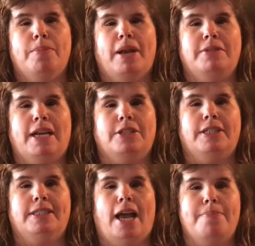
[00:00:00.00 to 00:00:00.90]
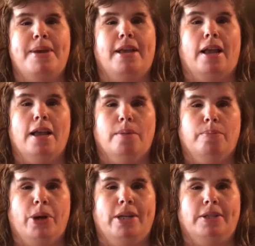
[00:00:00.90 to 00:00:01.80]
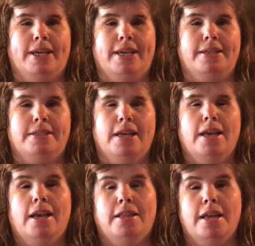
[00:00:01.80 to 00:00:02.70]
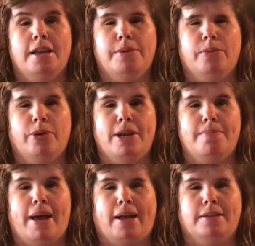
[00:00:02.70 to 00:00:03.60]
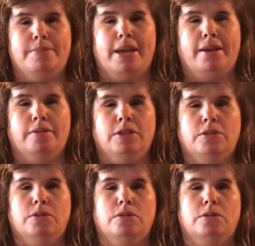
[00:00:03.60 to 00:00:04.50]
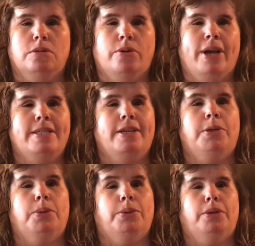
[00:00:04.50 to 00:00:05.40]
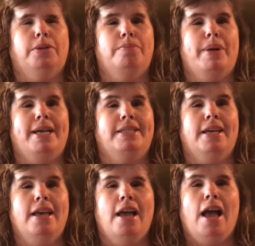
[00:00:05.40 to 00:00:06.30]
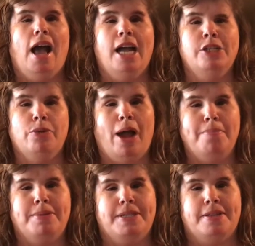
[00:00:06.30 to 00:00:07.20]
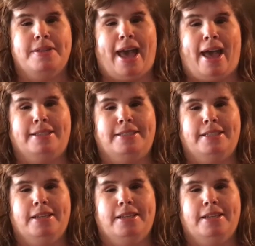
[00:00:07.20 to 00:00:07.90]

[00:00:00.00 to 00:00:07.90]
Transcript: but I was actually typing Braille keys, and then it would read it back to me. It was crazy cool, but I dropped that.